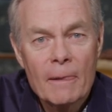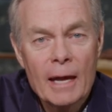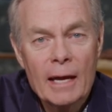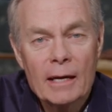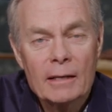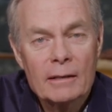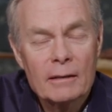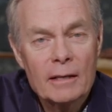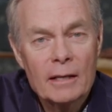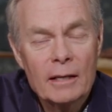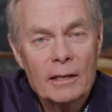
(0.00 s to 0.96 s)
And
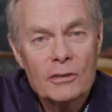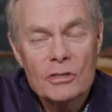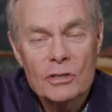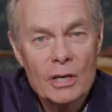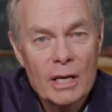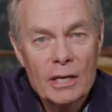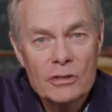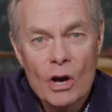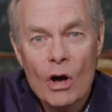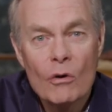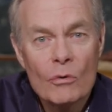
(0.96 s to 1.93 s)
it's he's
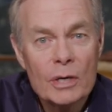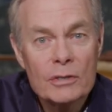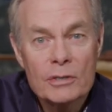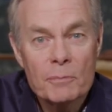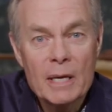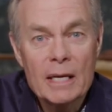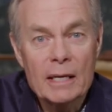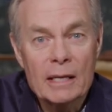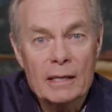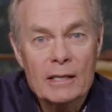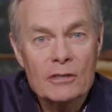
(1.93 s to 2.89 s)
always
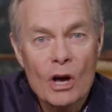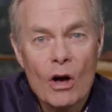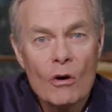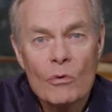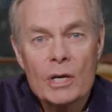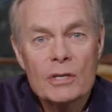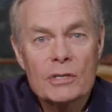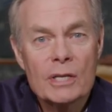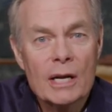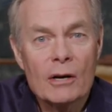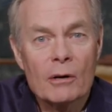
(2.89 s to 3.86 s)
speaking. He's always
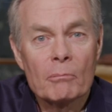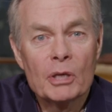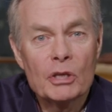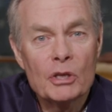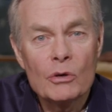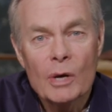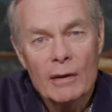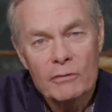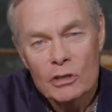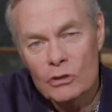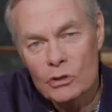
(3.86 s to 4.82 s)
there, but you
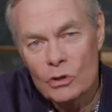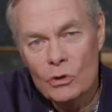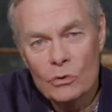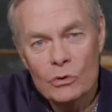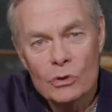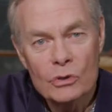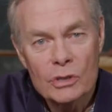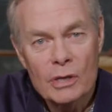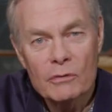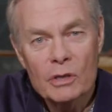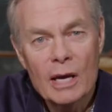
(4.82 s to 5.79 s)
have to tune
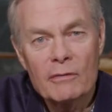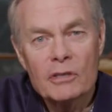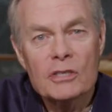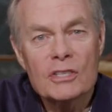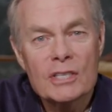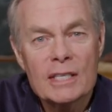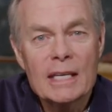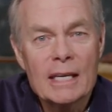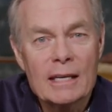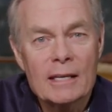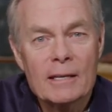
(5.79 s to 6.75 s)
yourself. You have to
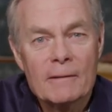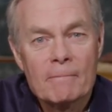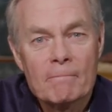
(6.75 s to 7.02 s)
seek.